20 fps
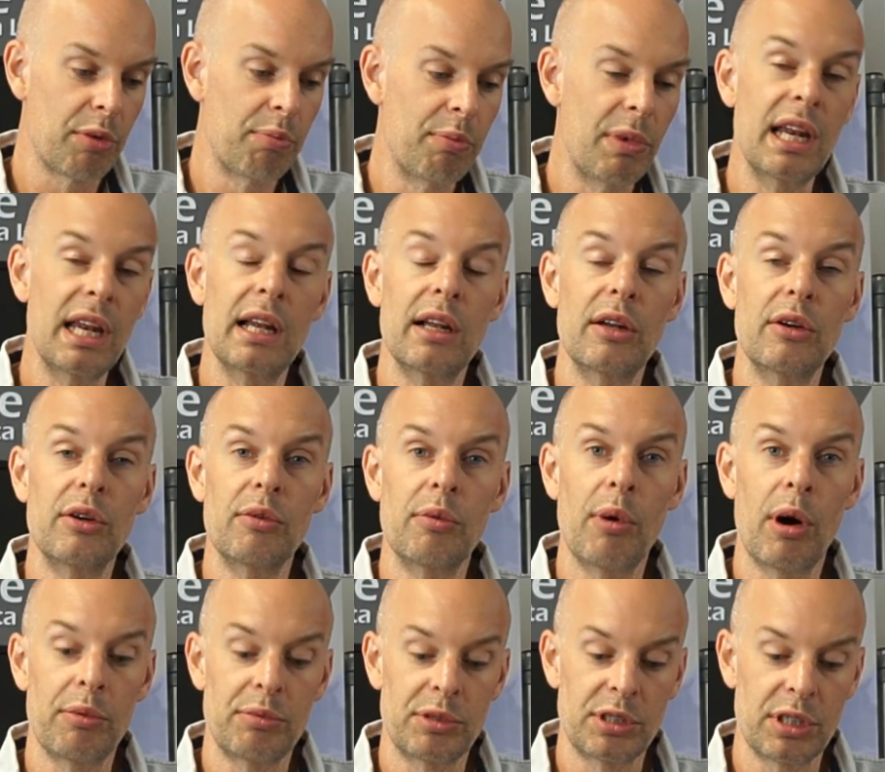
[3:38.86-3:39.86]
the mini loom
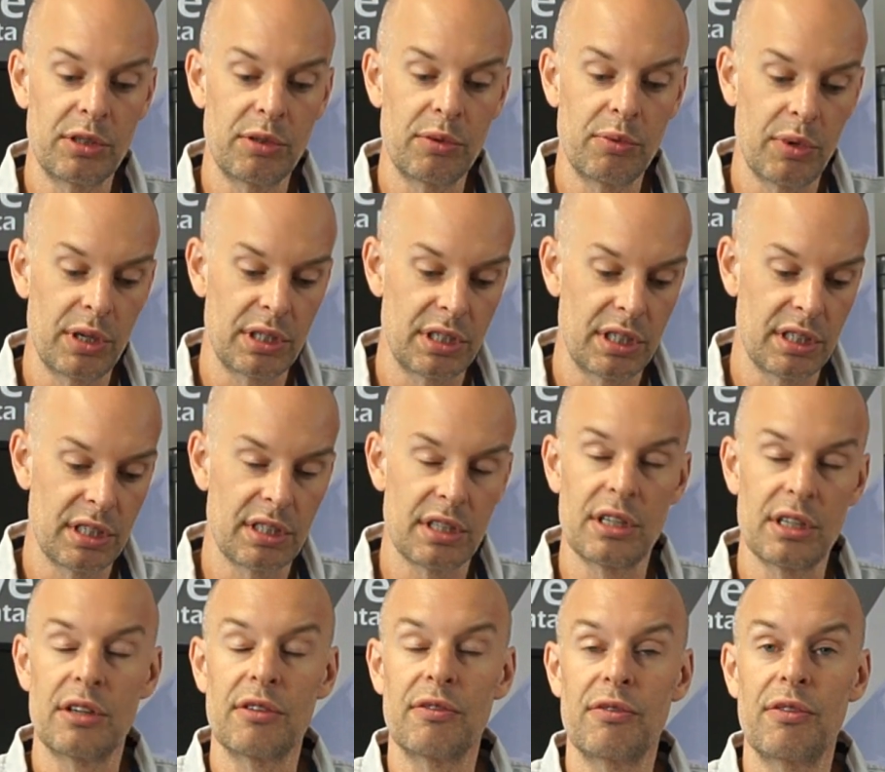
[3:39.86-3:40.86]
option, which is
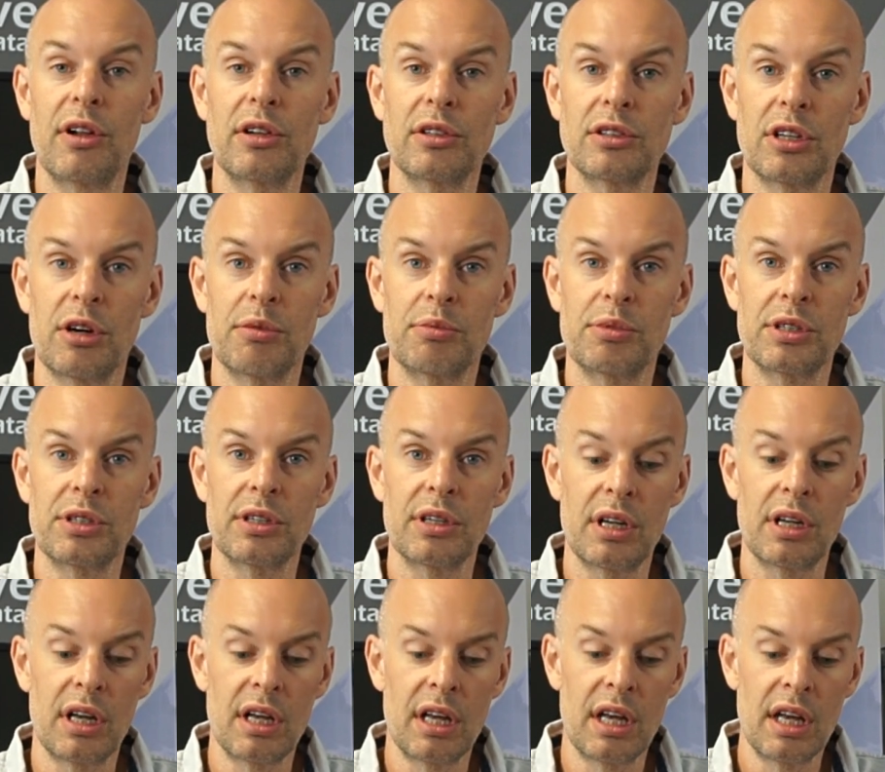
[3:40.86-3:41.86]
the default
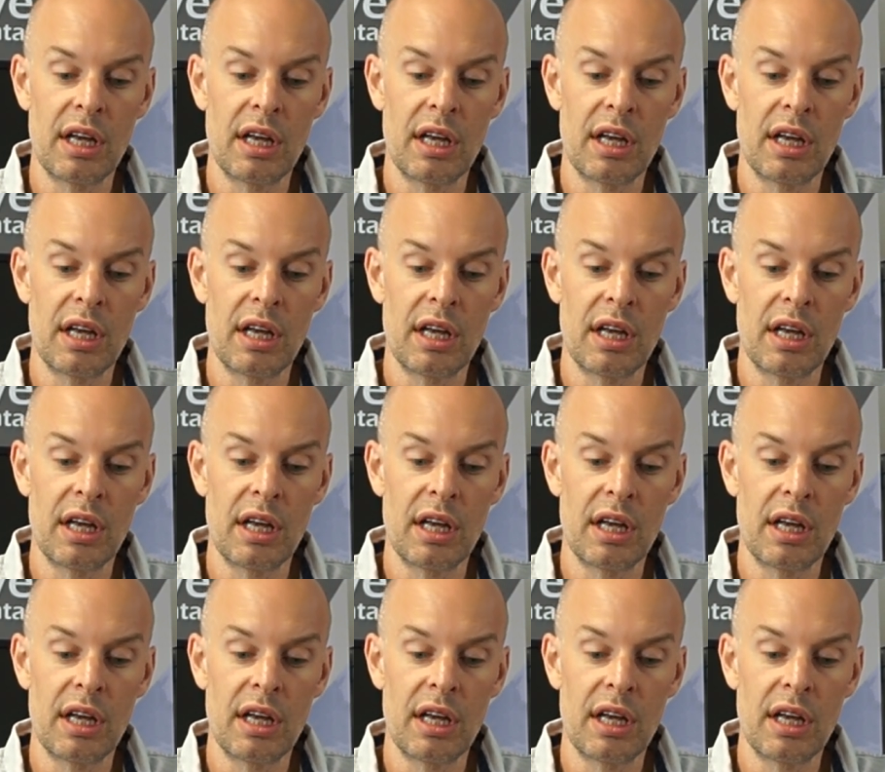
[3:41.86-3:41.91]
option,